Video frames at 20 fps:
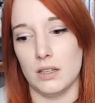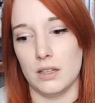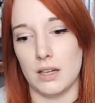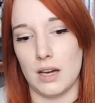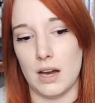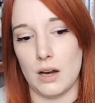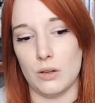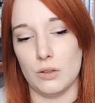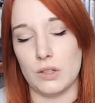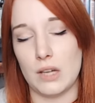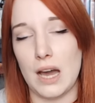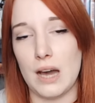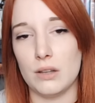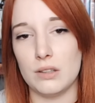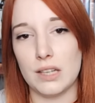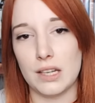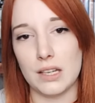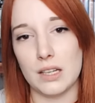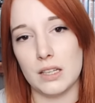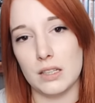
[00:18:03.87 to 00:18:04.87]
how
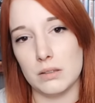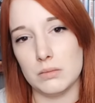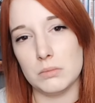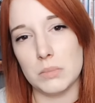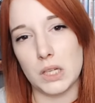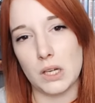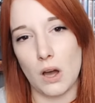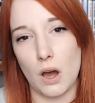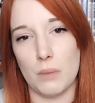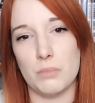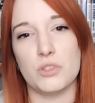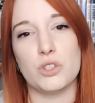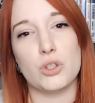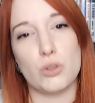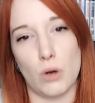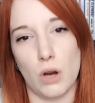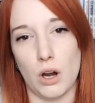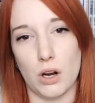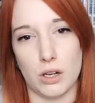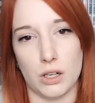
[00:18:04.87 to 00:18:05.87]
they become
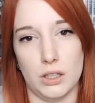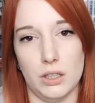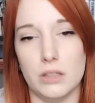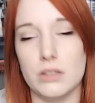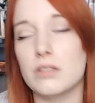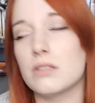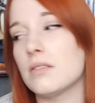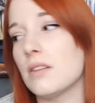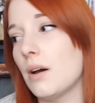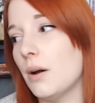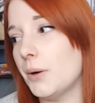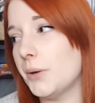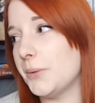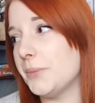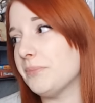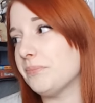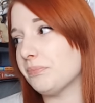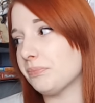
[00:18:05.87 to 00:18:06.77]
stronger. So